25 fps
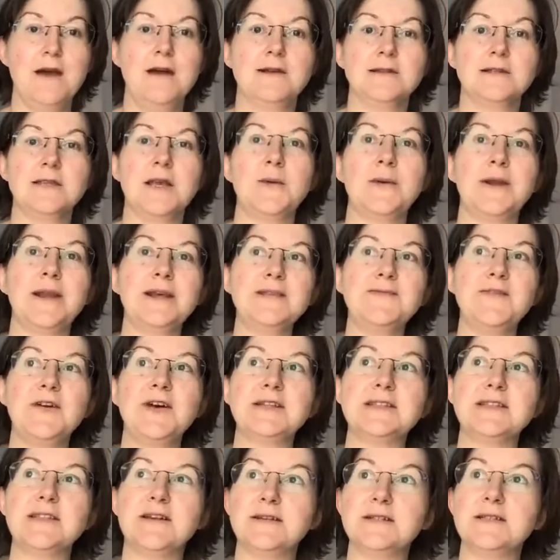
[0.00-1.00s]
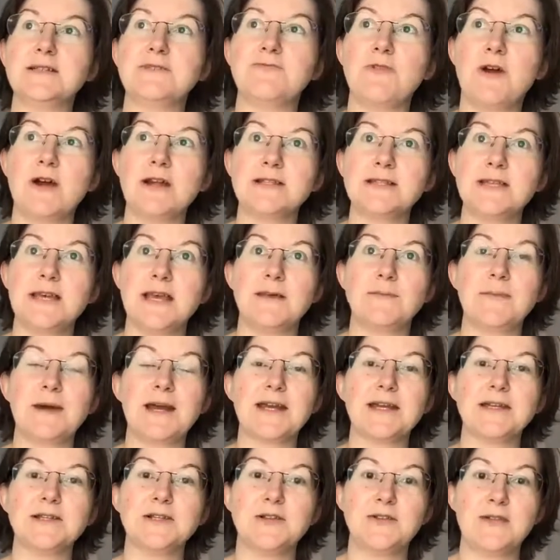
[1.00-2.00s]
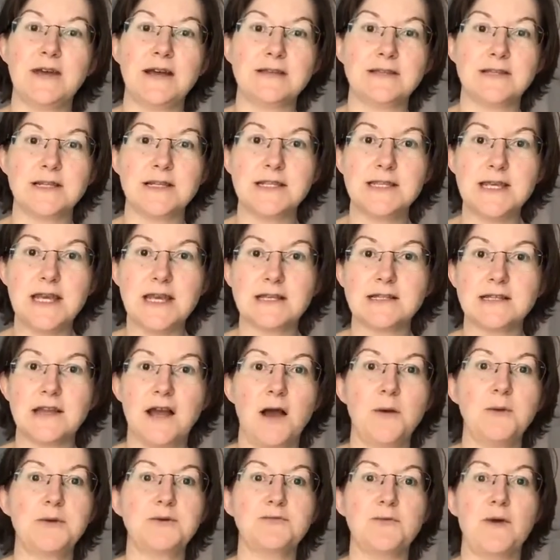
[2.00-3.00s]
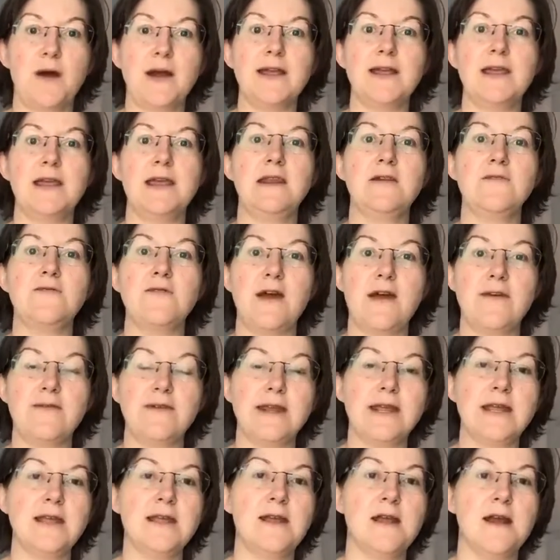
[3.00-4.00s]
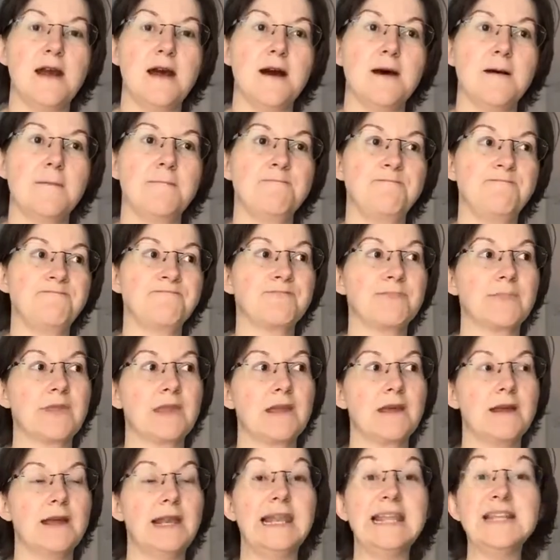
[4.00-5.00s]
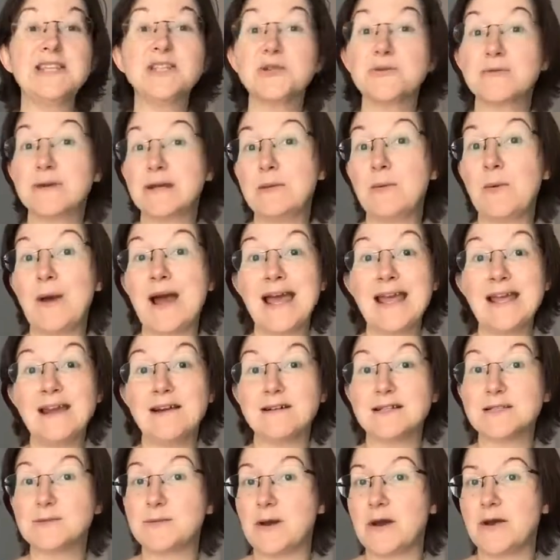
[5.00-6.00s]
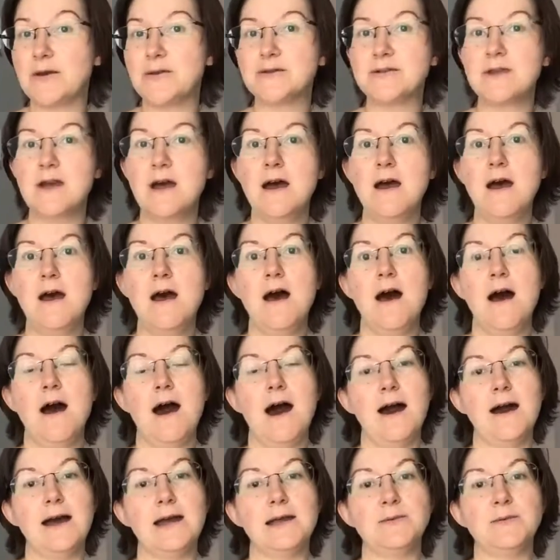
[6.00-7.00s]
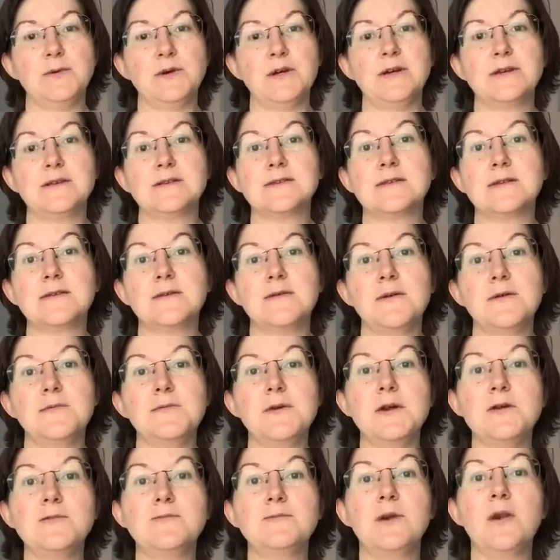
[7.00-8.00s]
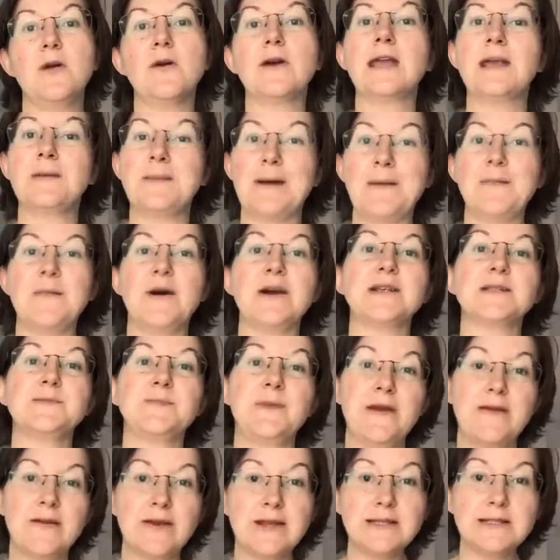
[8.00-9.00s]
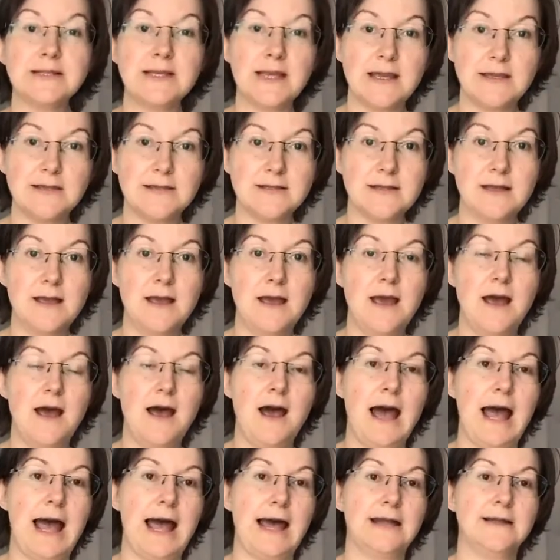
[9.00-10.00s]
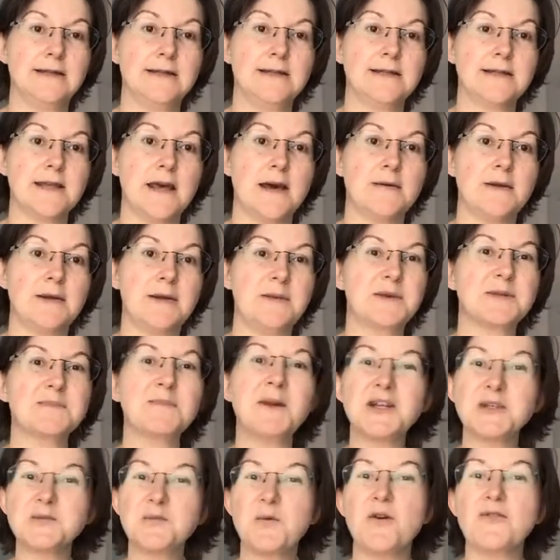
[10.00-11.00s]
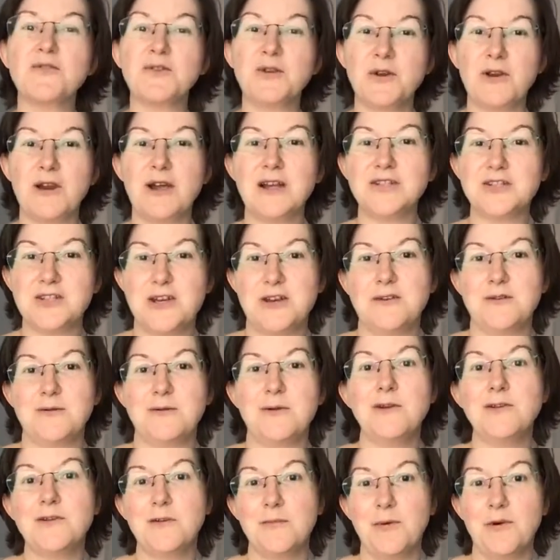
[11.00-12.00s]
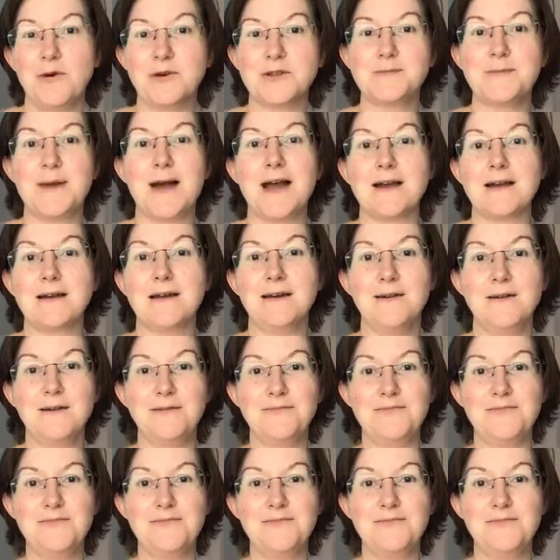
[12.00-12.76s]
So when I first started writing back in 2006, I would write in a very literary way, I suppose. I was blogging about my experiences, and it was much more of an online journal. A lot of blogs back